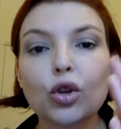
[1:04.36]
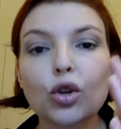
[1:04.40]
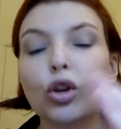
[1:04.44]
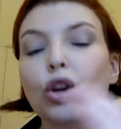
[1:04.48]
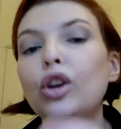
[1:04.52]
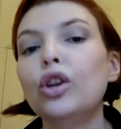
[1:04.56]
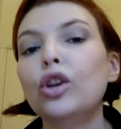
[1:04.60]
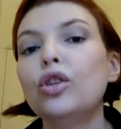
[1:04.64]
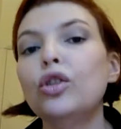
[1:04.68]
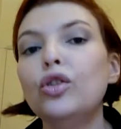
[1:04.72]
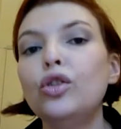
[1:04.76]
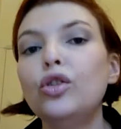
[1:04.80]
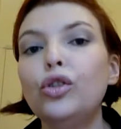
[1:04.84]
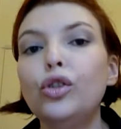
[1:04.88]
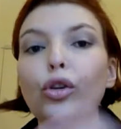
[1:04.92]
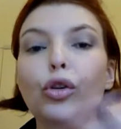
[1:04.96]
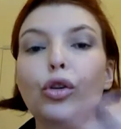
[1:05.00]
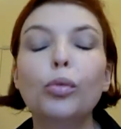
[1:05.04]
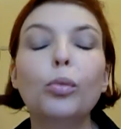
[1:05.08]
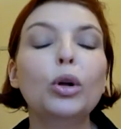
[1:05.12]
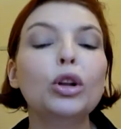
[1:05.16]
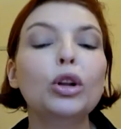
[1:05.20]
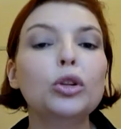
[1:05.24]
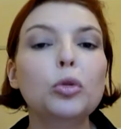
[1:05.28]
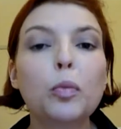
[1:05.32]
you can
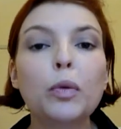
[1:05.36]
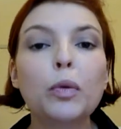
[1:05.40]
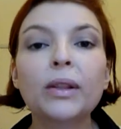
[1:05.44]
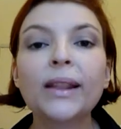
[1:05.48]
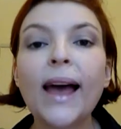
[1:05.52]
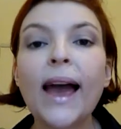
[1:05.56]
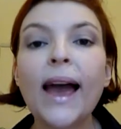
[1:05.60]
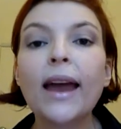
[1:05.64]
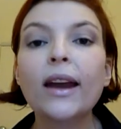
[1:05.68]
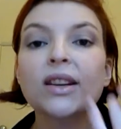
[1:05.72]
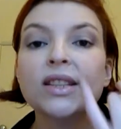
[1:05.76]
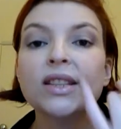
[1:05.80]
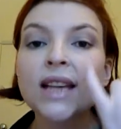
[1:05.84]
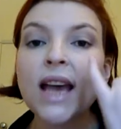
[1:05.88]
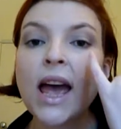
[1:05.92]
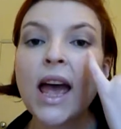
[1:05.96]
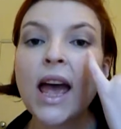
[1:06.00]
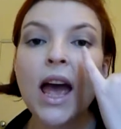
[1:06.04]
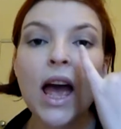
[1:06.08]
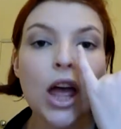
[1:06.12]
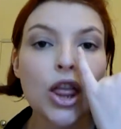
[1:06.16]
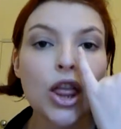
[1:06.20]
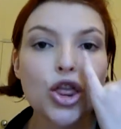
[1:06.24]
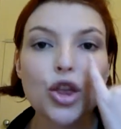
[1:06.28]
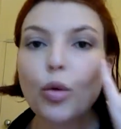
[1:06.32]
do multiple layers,
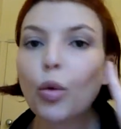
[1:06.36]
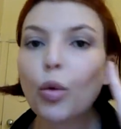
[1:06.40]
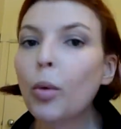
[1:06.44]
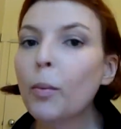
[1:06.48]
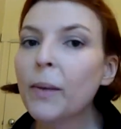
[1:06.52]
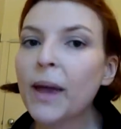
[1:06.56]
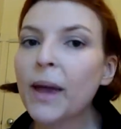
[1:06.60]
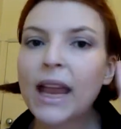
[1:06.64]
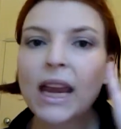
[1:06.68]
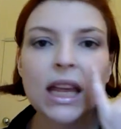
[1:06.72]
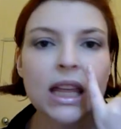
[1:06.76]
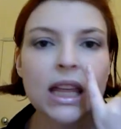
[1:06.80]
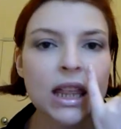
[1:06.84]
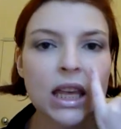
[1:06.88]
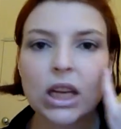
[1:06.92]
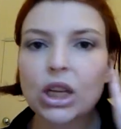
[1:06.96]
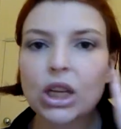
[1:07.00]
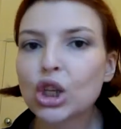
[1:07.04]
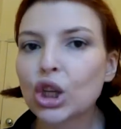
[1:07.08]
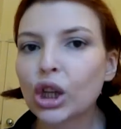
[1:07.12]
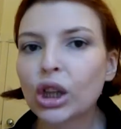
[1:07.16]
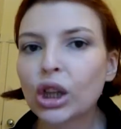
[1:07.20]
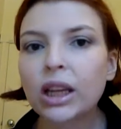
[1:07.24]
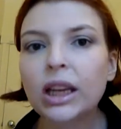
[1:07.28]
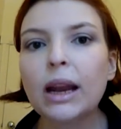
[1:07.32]
and there won't be
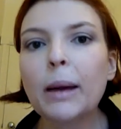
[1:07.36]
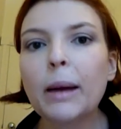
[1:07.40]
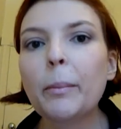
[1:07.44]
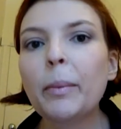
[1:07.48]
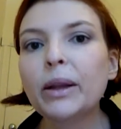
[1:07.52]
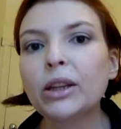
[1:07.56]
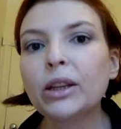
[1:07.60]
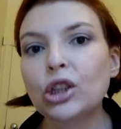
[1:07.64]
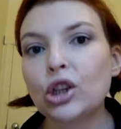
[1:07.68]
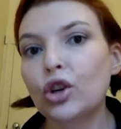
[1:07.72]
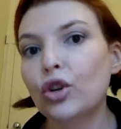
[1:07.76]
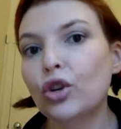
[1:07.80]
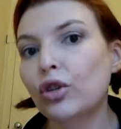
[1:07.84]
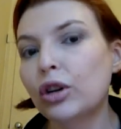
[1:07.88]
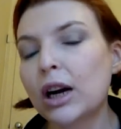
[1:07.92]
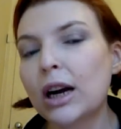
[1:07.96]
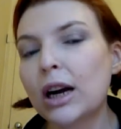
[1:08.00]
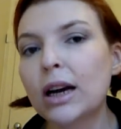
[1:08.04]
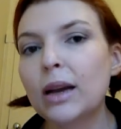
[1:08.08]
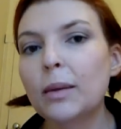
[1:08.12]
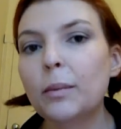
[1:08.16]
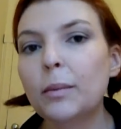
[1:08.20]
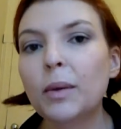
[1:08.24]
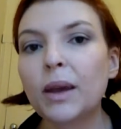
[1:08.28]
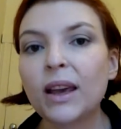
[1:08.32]
anything to clean up under your
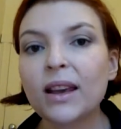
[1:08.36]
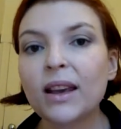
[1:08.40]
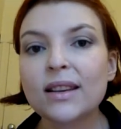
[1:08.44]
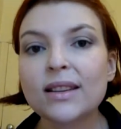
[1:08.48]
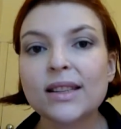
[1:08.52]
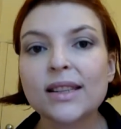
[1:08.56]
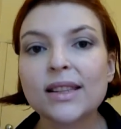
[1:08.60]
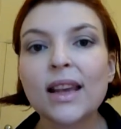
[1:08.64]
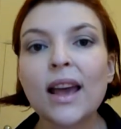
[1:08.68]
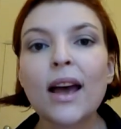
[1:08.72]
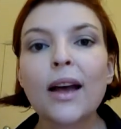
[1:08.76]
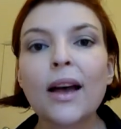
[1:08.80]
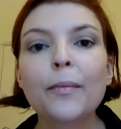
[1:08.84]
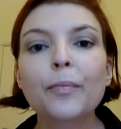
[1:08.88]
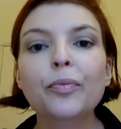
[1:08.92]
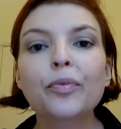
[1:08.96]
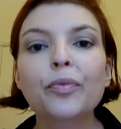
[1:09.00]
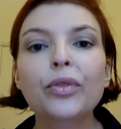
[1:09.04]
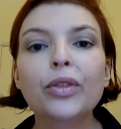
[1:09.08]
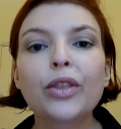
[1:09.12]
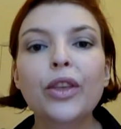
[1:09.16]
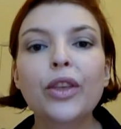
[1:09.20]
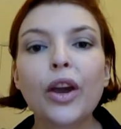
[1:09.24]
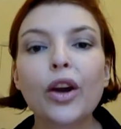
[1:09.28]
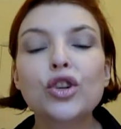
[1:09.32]
eye because
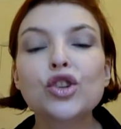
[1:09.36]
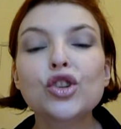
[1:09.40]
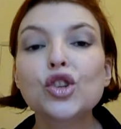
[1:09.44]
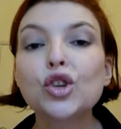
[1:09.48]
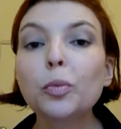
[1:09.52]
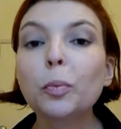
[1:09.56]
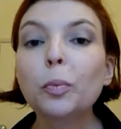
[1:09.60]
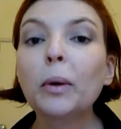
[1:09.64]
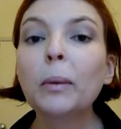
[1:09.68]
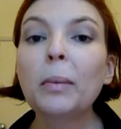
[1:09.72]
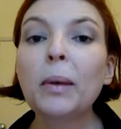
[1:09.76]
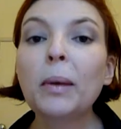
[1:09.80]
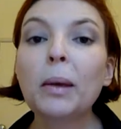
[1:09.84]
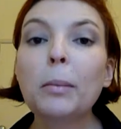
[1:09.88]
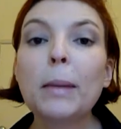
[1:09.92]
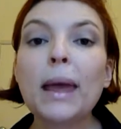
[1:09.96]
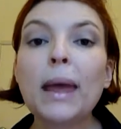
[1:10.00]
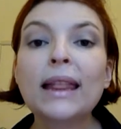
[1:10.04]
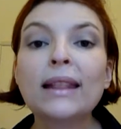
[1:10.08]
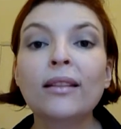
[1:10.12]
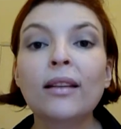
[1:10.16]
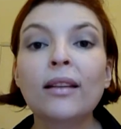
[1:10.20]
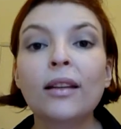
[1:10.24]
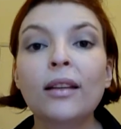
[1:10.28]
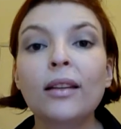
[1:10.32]
they are super
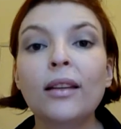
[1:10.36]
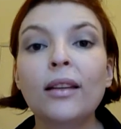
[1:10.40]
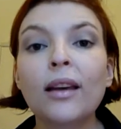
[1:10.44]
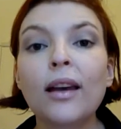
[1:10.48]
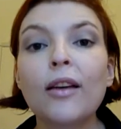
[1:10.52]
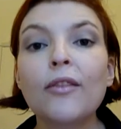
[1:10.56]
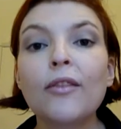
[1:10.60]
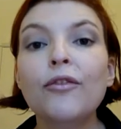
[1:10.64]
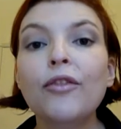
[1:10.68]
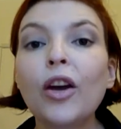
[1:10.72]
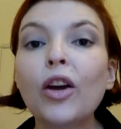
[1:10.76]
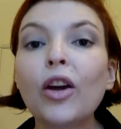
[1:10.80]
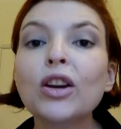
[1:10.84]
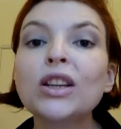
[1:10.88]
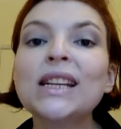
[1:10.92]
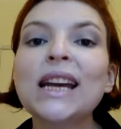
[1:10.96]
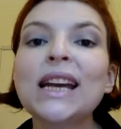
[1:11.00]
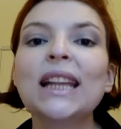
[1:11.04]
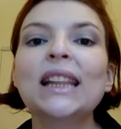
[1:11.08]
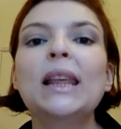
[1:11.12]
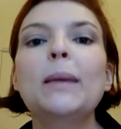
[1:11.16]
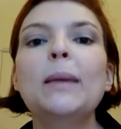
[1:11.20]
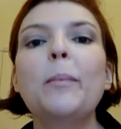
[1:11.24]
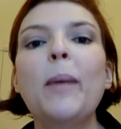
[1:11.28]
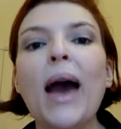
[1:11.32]
pigmented, very
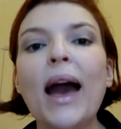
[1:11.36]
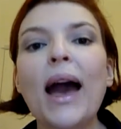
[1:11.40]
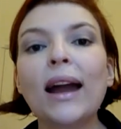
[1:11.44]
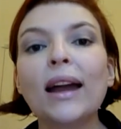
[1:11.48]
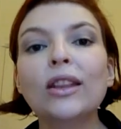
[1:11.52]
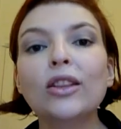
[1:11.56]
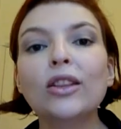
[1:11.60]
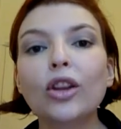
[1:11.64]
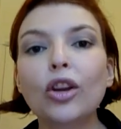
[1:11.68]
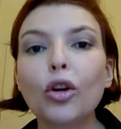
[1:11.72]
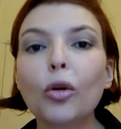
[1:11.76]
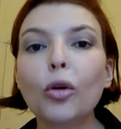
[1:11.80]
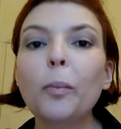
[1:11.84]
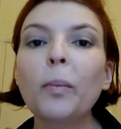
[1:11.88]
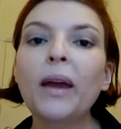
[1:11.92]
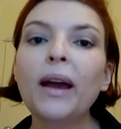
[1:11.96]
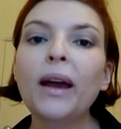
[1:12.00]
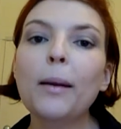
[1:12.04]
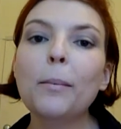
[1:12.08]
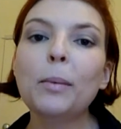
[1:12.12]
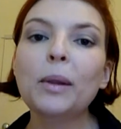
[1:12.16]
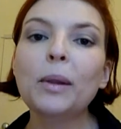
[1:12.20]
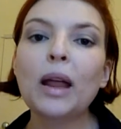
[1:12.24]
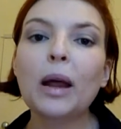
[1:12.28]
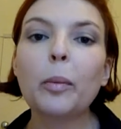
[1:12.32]
tightly packed, and they don't pick
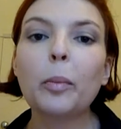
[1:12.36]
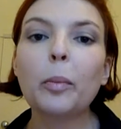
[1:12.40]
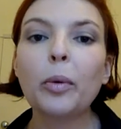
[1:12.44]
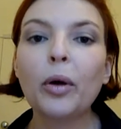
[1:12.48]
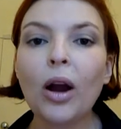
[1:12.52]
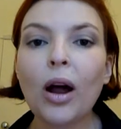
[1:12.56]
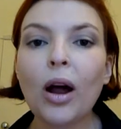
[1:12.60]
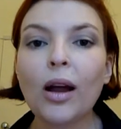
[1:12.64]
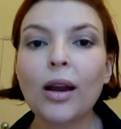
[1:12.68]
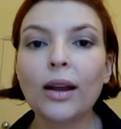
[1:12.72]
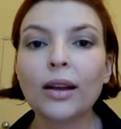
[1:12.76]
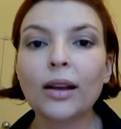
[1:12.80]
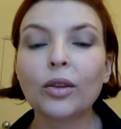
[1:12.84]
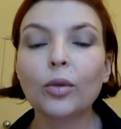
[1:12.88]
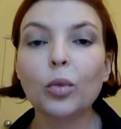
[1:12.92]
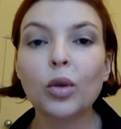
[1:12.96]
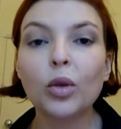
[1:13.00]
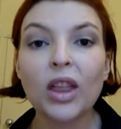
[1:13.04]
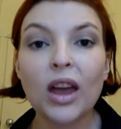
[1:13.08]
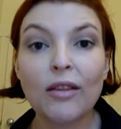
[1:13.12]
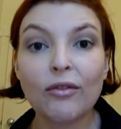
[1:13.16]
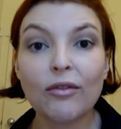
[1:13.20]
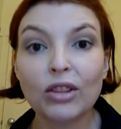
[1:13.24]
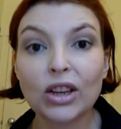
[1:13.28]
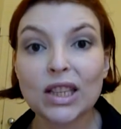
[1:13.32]
up a lot of product
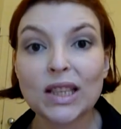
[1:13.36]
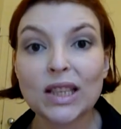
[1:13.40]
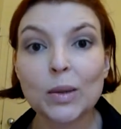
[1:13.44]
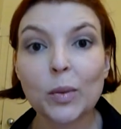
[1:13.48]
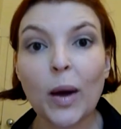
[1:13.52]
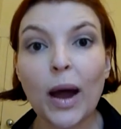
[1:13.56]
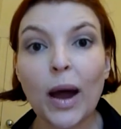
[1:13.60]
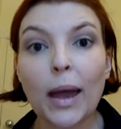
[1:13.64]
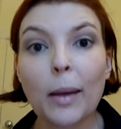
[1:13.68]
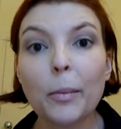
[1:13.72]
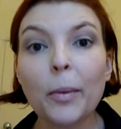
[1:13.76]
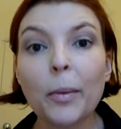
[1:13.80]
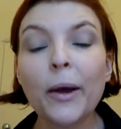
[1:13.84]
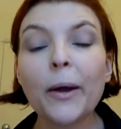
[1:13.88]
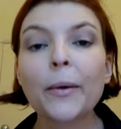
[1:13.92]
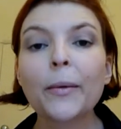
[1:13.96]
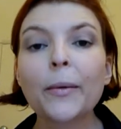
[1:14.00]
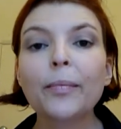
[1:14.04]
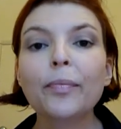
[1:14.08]
with every swipe.